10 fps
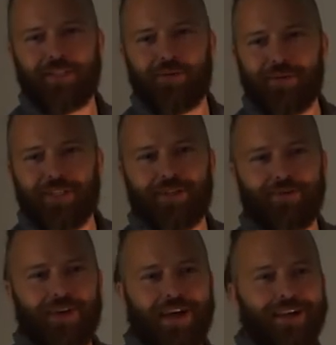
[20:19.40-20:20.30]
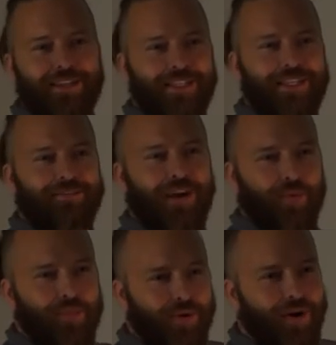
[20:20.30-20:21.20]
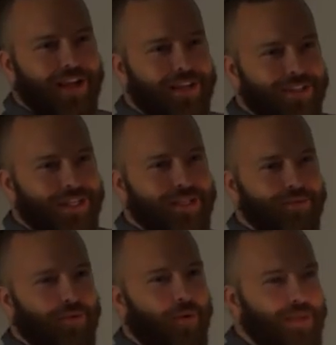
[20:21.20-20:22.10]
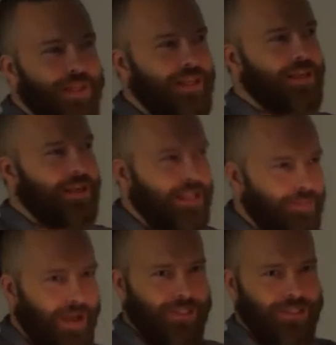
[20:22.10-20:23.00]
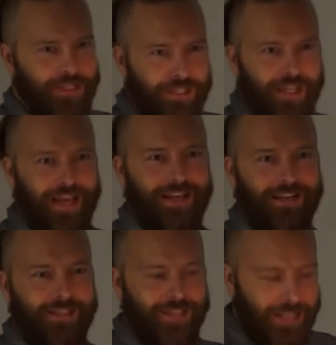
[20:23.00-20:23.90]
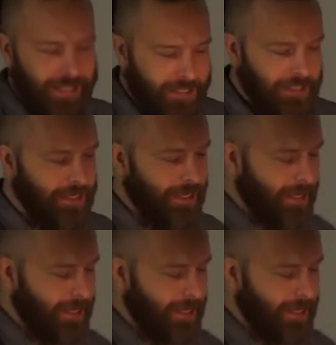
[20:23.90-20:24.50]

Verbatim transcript: Stone into a C developer, and she's committing Git patches, and she's